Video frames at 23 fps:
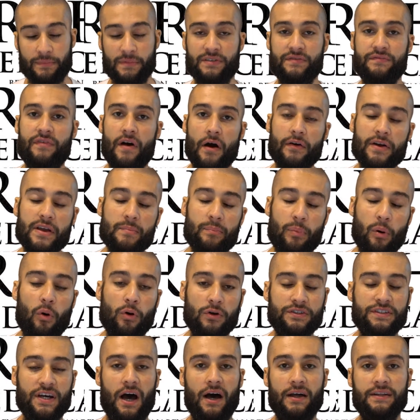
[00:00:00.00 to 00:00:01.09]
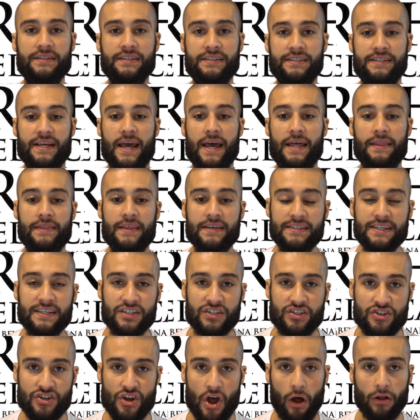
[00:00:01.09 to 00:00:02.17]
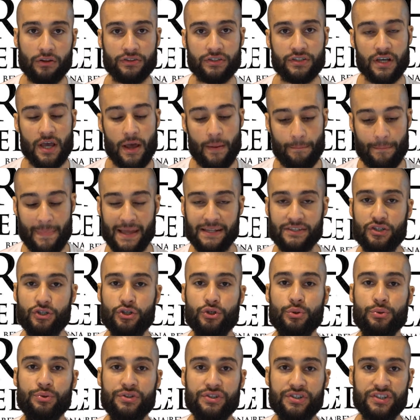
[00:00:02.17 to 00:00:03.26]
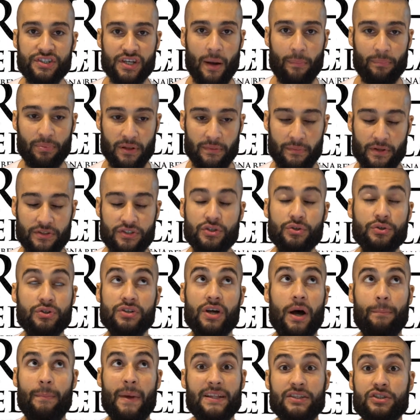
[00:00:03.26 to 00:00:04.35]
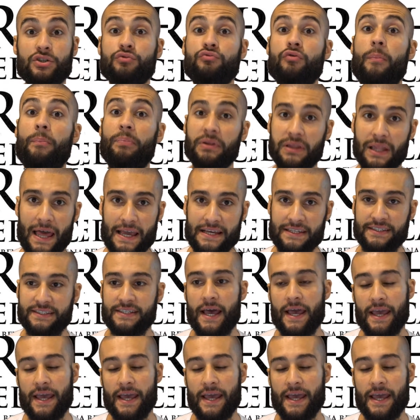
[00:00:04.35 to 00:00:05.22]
It's very important to understand this is not meant to replace